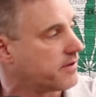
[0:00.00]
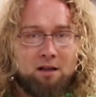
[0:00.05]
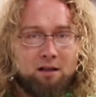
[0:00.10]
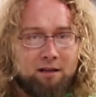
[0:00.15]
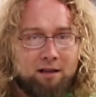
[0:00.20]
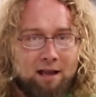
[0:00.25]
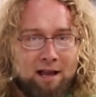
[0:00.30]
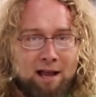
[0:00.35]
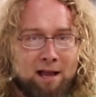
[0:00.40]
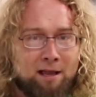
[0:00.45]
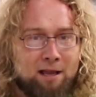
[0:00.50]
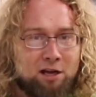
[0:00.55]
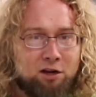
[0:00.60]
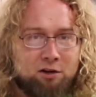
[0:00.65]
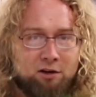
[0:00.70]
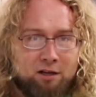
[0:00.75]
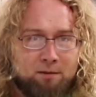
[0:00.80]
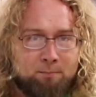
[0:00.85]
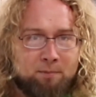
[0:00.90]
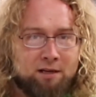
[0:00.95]
Yeah, it
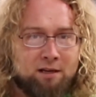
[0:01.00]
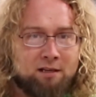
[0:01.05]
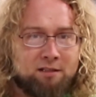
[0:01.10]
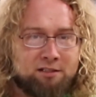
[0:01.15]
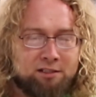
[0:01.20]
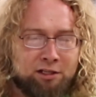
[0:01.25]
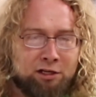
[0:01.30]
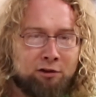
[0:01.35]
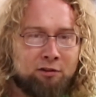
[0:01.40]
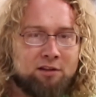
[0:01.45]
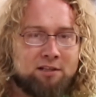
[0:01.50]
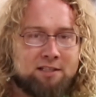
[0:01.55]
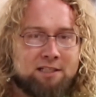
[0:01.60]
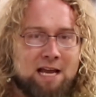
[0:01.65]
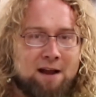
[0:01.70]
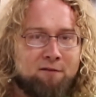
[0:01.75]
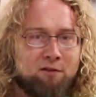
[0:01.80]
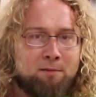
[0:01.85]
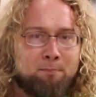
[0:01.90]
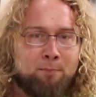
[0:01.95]
could be considered the
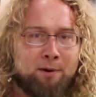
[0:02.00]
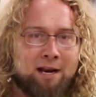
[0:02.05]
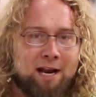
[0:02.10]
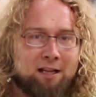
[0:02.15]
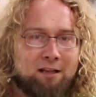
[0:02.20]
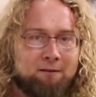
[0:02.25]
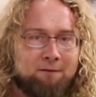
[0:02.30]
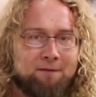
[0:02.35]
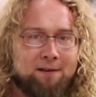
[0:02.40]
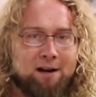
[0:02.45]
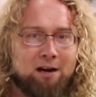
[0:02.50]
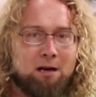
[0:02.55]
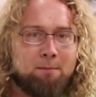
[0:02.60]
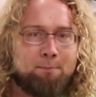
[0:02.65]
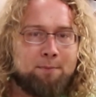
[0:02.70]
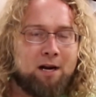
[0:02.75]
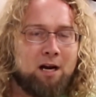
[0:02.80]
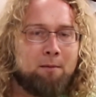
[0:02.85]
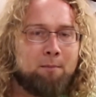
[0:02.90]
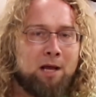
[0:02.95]
7th, but at the very
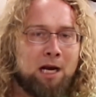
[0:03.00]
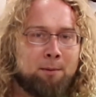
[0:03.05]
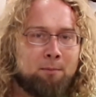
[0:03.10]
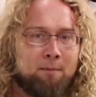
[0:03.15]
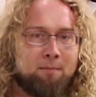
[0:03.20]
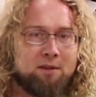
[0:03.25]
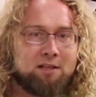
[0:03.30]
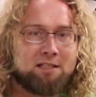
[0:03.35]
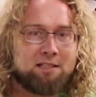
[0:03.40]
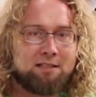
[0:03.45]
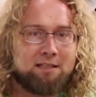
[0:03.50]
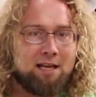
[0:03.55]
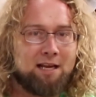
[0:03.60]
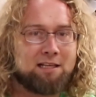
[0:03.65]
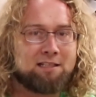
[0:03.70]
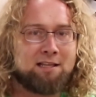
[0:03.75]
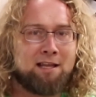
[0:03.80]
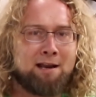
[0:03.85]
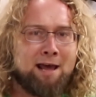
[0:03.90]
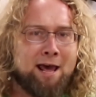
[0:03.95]
bare minimum, the
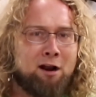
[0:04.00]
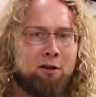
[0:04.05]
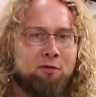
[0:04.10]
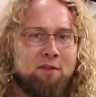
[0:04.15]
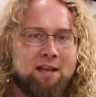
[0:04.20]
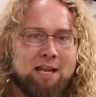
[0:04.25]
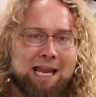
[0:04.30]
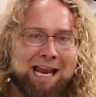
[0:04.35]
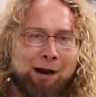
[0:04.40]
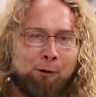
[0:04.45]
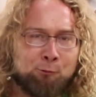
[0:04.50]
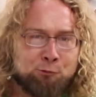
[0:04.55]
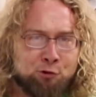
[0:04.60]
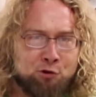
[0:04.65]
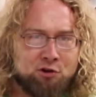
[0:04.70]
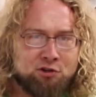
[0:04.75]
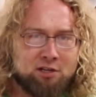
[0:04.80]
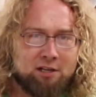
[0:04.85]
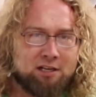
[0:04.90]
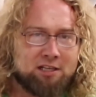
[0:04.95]
6th. And I don't think
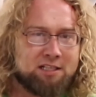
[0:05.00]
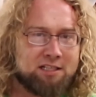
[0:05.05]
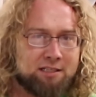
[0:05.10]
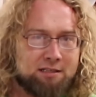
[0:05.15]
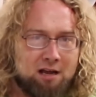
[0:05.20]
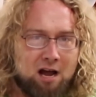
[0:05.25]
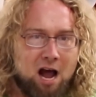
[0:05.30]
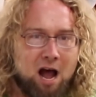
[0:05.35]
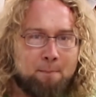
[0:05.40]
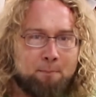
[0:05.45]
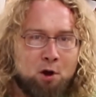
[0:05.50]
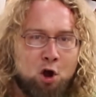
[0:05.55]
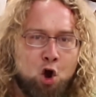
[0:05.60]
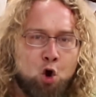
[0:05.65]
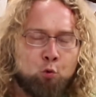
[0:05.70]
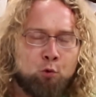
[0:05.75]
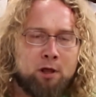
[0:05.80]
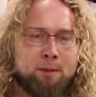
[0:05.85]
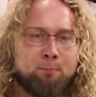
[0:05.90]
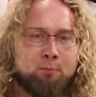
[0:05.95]
Arizona is going to stop
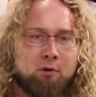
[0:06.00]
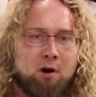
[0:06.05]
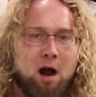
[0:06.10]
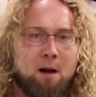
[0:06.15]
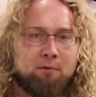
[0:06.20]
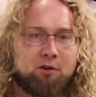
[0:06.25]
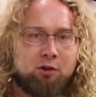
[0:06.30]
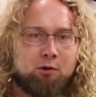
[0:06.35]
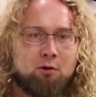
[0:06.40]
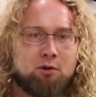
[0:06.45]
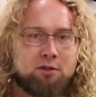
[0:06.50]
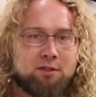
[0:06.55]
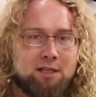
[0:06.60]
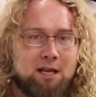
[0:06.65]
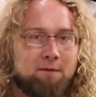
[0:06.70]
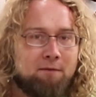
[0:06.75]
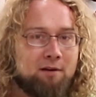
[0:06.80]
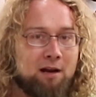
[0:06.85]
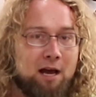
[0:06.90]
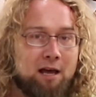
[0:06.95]
with Prop
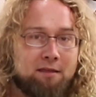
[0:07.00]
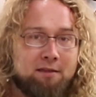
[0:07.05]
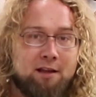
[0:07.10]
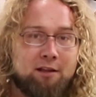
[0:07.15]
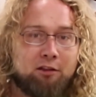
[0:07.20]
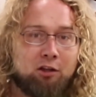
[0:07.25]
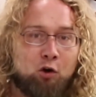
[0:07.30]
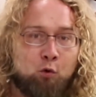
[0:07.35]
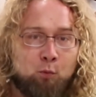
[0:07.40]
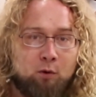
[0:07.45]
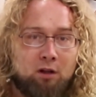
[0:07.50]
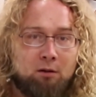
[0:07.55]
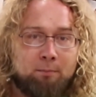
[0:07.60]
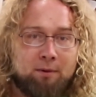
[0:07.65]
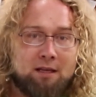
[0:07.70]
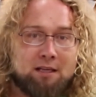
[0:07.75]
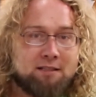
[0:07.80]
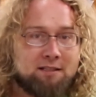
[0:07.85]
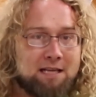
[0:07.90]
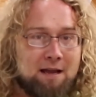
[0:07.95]
207. I think there will
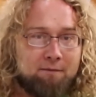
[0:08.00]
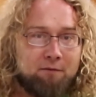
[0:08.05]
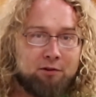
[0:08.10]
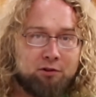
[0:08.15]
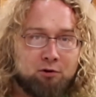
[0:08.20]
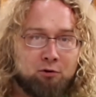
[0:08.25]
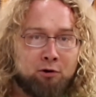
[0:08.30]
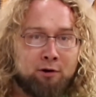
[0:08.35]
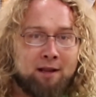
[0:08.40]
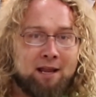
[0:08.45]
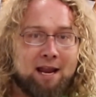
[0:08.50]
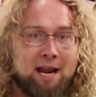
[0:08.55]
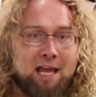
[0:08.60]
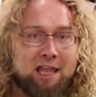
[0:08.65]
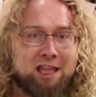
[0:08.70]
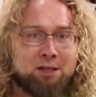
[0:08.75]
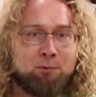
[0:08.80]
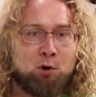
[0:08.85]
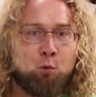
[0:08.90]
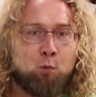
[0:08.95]
be a 7th or an
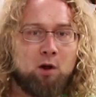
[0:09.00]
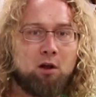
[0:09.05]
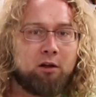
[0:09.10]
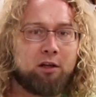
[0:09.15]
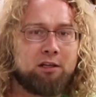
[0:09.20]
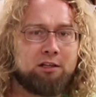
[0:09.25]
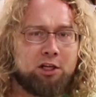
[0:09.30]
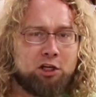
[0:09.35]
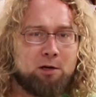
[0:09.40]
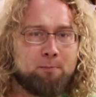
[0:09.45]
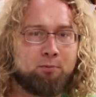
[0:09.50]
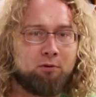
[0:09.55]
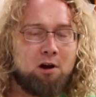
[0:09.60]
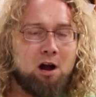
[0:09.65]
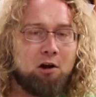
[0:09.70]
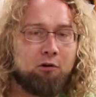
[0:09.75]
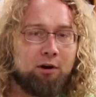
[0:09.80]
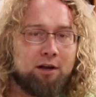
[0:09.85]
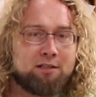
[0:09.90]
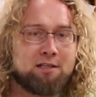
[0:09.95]
8th, and we will continue
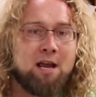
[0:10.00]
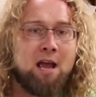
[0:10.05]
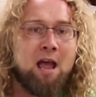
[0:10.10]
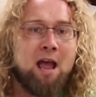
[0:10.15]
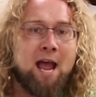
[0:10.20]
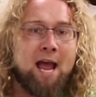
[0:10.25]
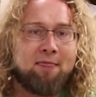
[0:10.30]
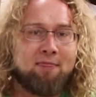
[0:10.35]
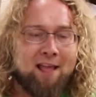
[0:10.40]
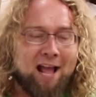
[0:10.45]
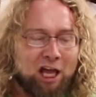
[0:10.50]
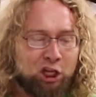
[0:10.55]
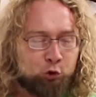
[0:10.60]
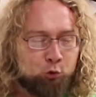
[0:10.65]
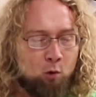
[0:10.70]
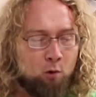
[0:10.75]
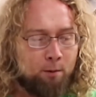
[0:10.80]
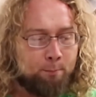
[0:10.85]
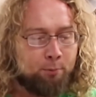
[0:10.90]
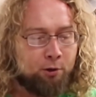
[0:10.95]
progress, and that's
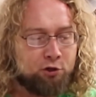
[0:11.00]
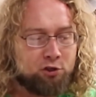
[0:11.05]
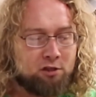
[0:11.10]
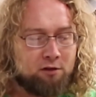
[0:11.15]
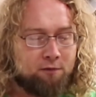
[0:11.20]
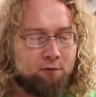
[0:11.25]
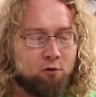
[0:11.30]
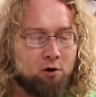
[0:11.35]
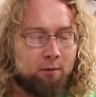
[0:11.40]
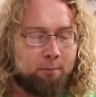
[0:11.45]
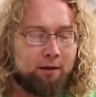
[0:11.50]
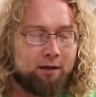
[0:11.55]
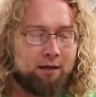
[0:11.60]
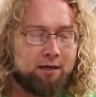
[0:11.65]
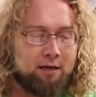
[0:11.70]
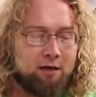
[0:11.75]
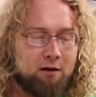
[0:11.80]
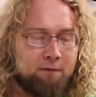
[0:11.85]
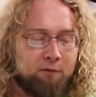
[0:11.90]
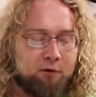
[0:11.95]
what we're pushing for. But
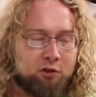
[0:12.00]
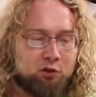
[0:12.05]
here for